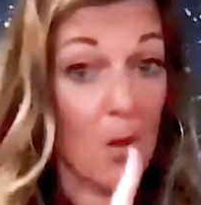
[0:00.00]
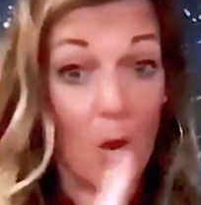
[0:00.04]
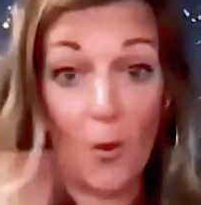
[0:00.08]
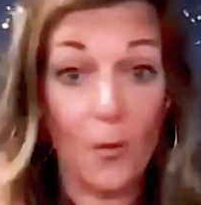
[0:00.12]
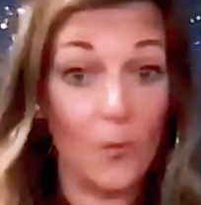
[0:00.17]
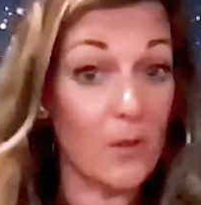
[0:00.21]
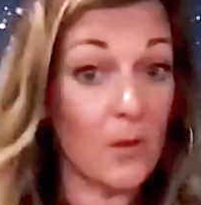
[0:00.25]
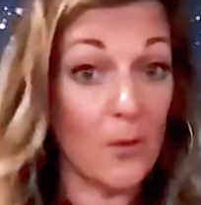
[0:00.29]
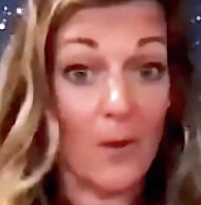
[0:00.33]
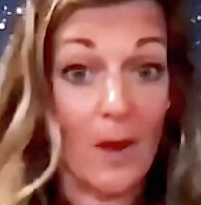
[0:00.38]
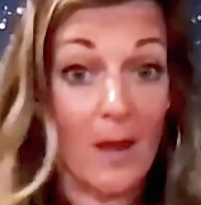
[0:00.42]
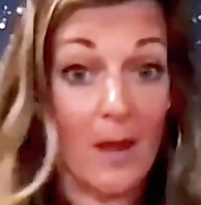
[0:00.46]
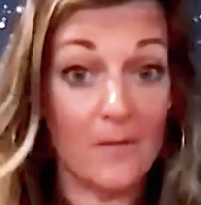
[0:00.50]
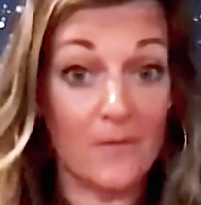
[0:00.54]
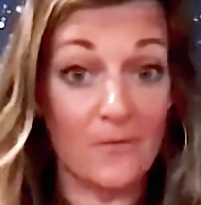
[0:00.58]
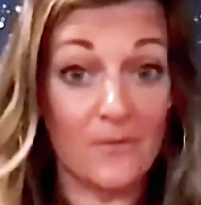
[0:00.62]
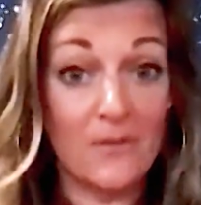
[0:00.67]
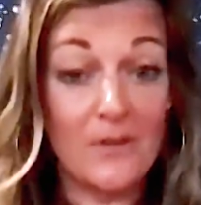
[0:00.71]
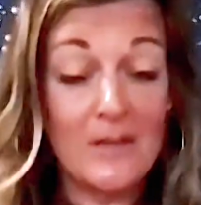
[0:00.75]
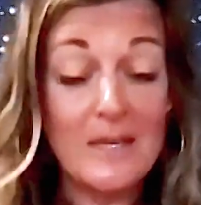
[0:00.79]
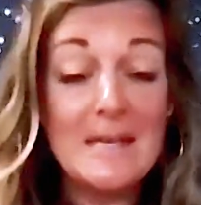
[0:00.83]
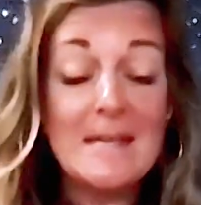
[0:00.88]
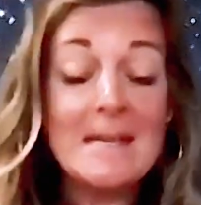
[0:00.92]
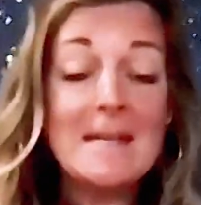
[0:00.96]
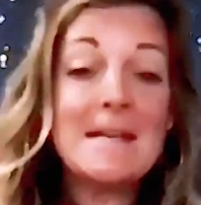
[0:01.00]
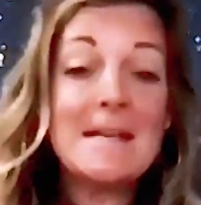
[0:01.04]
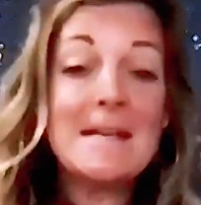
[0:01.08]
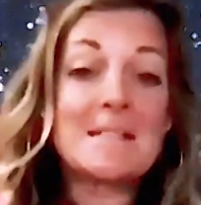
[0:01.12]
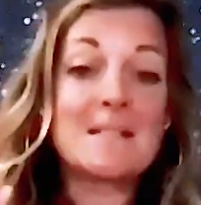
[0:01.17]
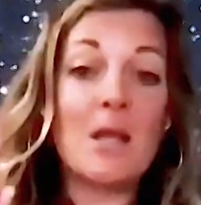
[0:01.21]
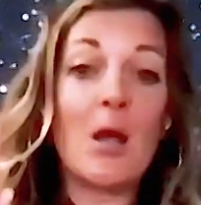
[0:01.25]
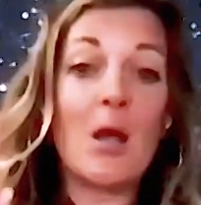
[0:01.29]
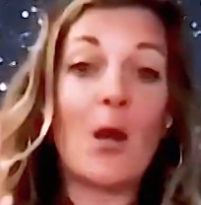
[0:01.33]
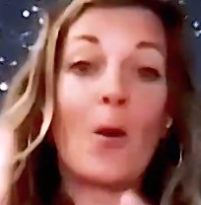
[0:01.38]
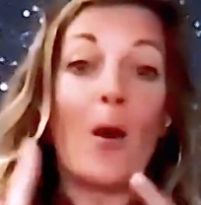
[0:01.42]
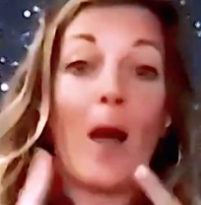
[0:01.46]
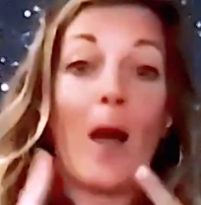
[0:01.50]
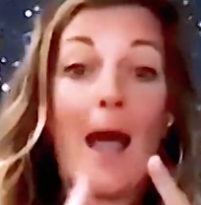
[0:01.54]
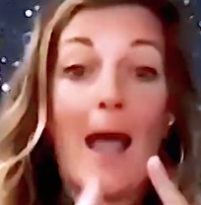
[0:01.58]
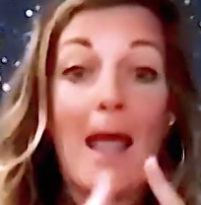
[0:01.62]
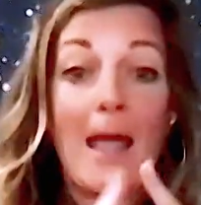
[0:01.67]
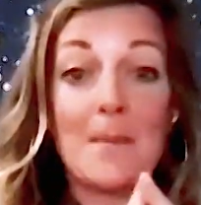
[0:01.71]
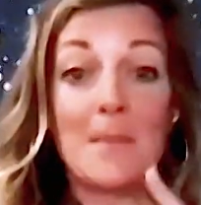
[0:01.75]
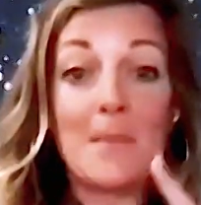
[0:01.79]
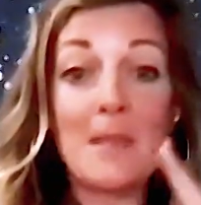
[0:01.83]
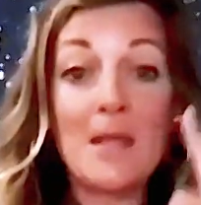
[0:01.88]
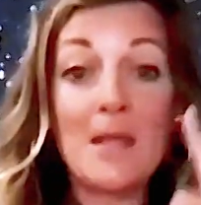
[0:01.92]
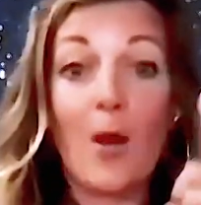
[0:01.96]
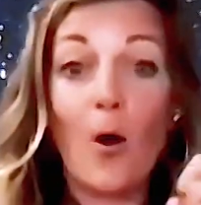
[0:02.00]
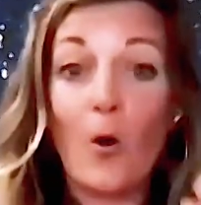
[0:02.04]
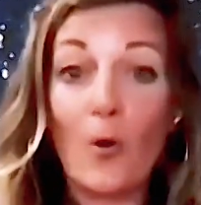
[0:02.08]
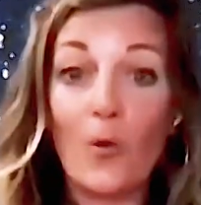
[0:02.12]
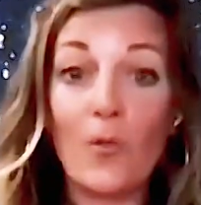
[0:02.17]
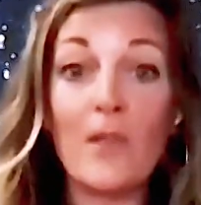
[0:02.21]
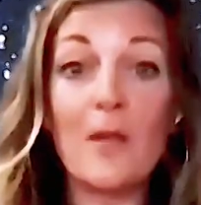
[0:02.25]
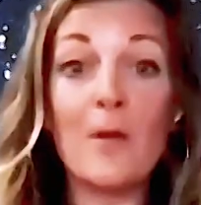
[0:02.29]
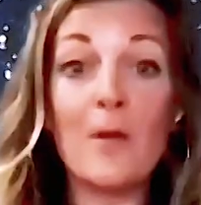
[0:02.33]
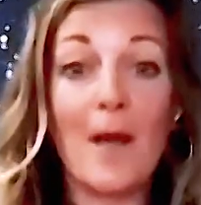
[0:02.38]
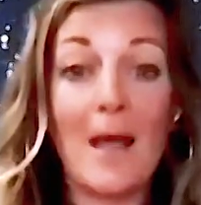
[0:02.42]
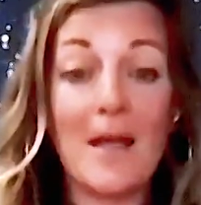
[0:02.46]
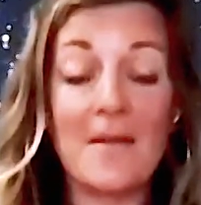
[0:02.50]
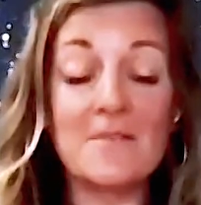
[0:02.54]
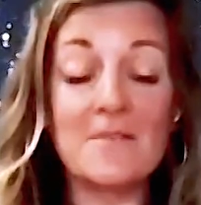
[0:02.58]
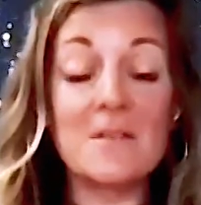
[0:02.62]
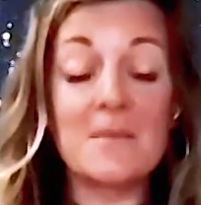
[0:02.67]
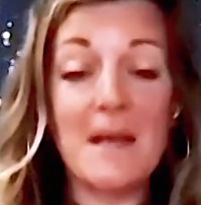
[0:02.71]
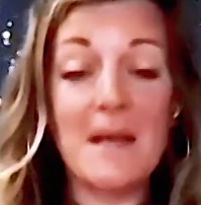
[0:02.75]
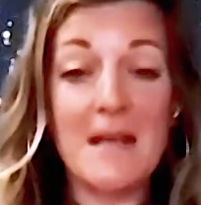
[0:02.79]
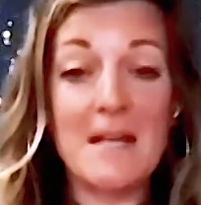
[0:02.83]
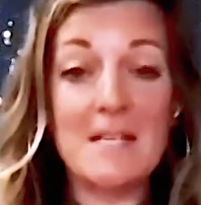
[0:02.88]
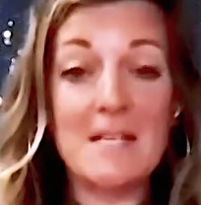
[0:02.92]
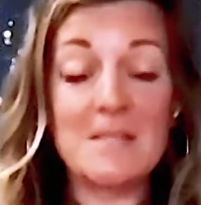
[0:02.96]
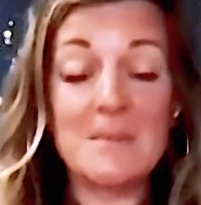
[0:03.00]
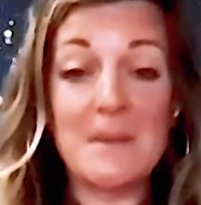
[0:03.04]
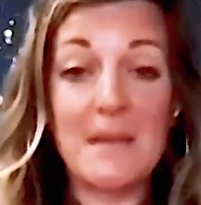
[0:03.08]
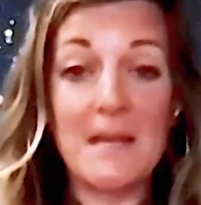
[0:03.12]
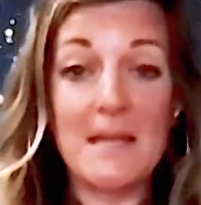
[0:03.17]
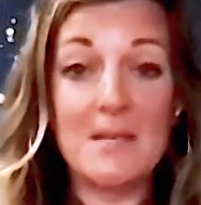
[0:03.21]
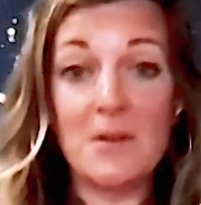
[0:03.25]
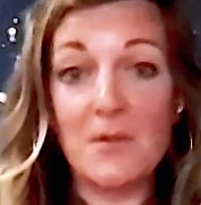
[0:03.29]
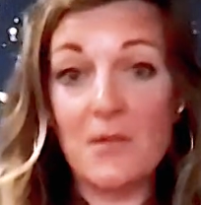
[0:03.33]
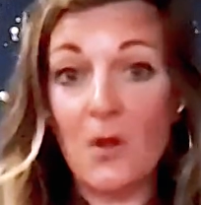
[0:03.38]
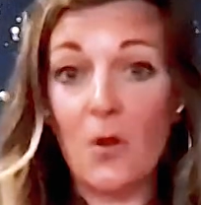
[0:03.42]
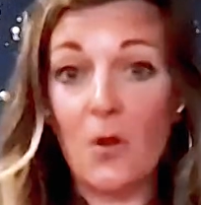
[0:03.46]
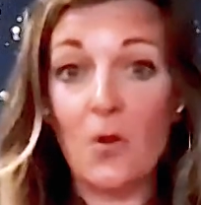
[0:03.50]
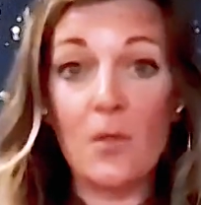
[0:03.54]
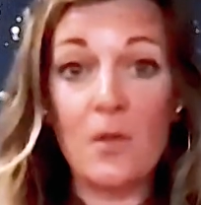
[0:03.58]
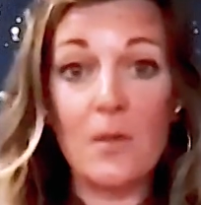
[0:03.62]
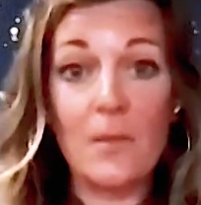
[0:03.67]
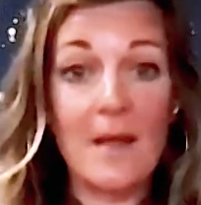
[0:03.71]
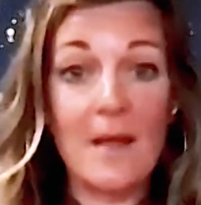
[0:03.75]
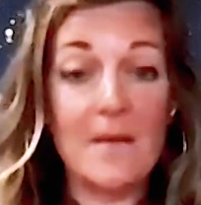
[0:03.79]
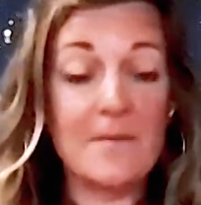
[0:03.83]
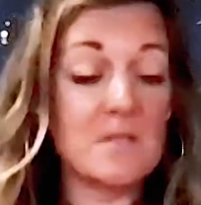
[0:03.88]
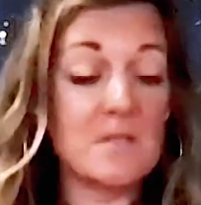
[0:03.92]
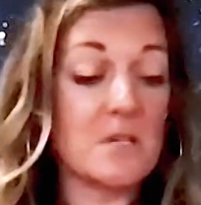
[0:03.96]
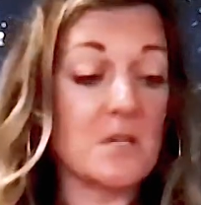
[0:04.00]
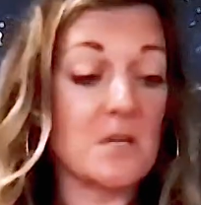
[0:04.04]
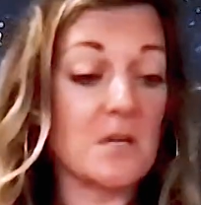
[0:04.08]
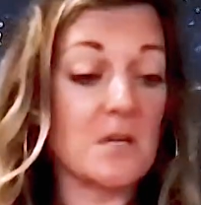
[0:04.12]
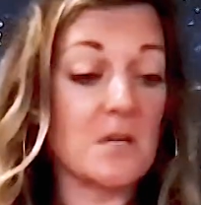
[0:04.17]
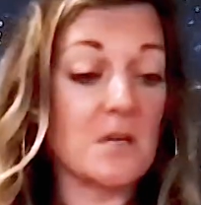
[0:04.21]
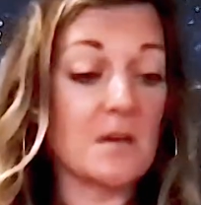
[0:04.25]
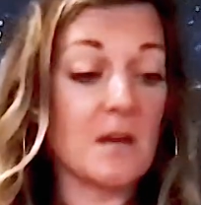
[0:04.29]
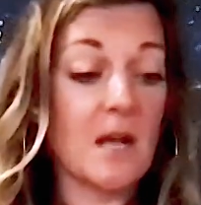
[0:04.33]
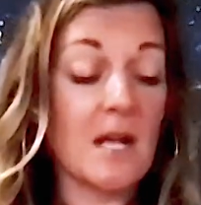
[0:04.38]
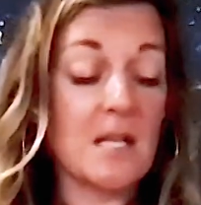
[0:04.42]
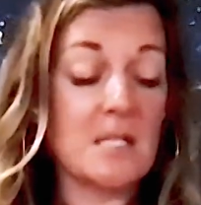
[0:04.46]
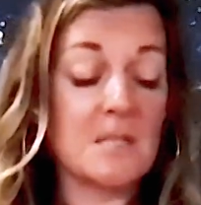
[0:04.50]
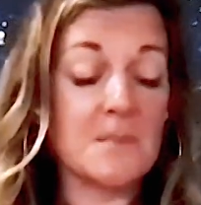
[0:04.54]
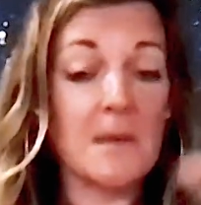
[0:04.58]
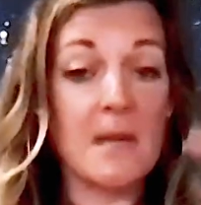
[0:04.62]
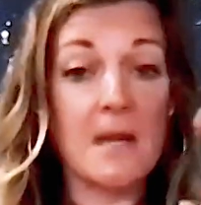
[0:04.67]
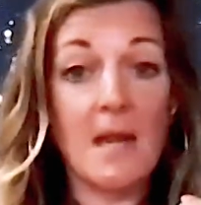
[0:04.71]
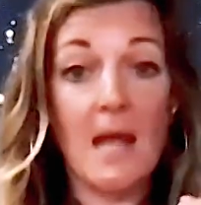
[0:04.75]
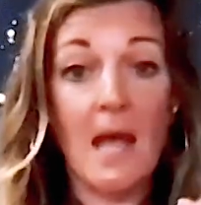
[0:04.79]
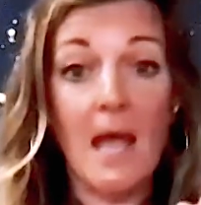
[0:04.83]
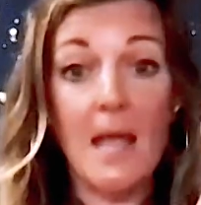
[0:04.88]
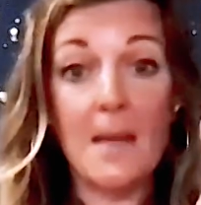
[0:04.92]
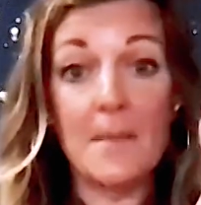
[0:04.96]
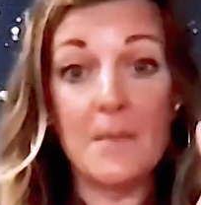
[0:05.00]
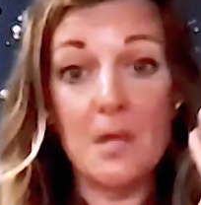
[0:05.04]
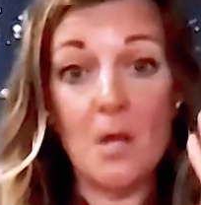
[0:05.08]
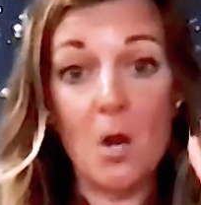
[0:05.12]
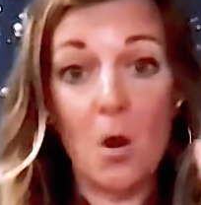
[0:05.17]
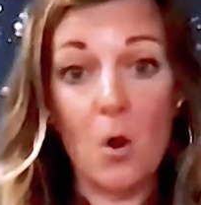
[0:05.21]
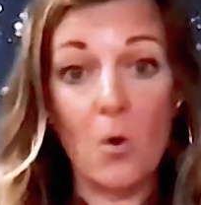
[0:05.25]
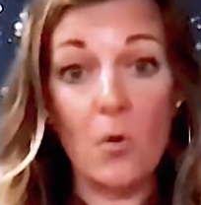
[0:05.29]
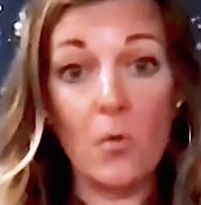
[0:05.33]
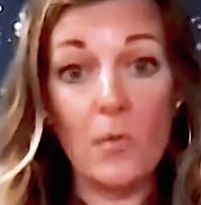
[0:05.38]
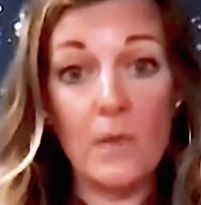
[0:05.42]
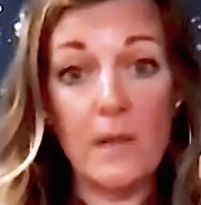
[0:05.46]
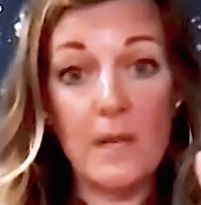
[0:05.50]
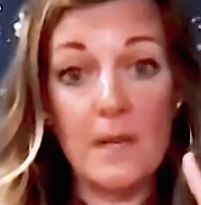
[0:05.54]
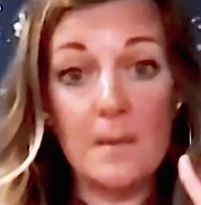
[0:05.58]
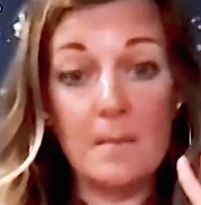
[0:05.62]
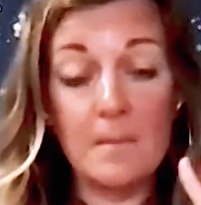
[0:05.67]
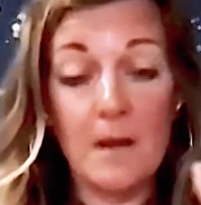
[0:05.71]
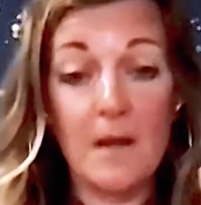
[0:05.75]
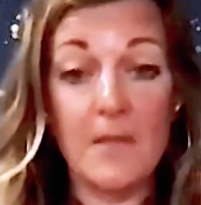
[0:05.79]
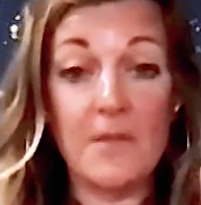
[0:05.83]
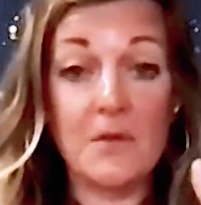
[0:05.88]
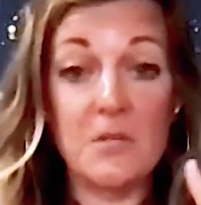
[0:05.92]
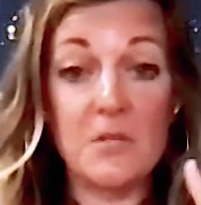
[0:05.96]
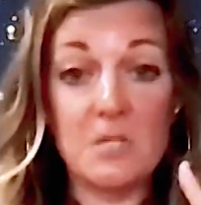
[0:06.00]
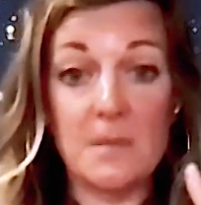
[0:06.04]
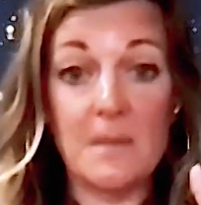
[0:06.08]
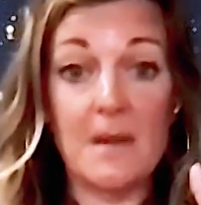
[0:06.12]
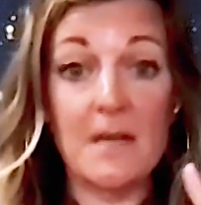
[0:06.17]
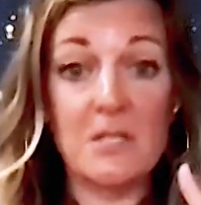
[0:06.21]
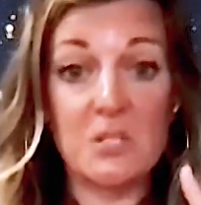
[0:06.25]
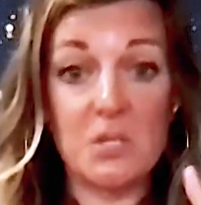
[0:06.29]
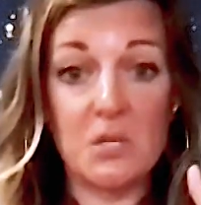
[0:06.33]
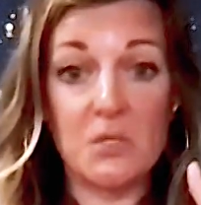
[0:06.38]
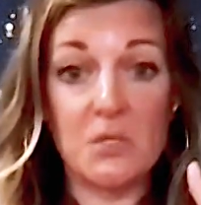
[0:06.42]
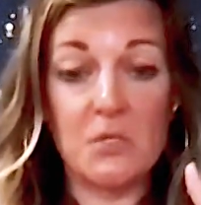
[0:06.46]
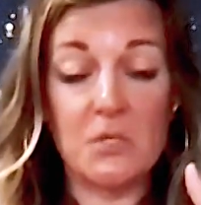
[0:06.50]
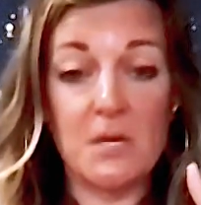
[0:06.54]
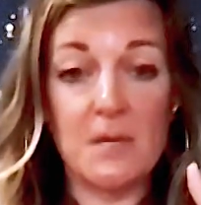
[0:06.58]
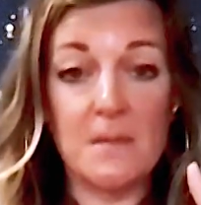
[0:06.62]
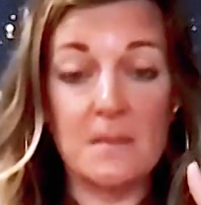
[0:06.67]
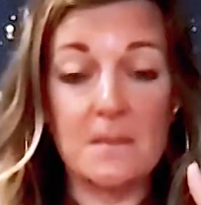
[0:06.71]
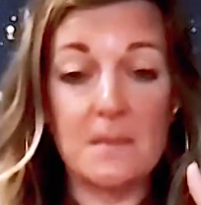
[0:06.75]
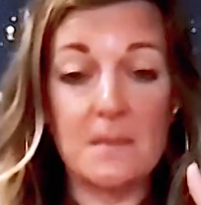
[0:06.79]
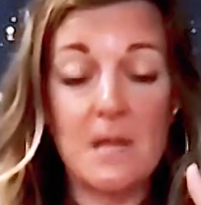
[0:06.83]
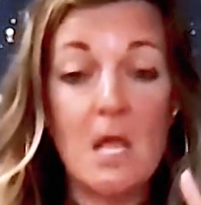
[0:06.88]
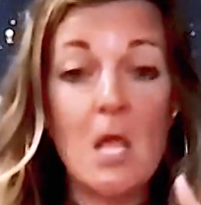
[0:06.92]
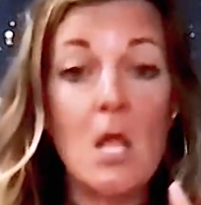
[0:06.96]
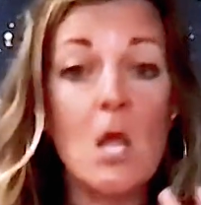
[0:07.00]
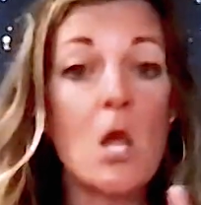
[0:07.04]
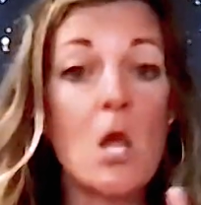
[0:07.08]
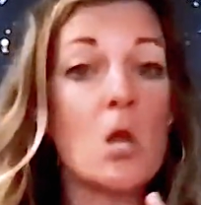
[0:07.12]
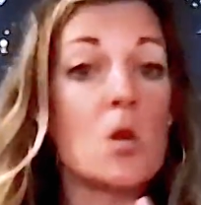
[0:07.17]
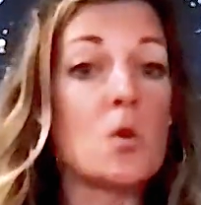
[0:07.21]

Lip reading: I'm the only wife. So I am the only wife to my husband. You're the only wife to your husband. I am the only mother to my children.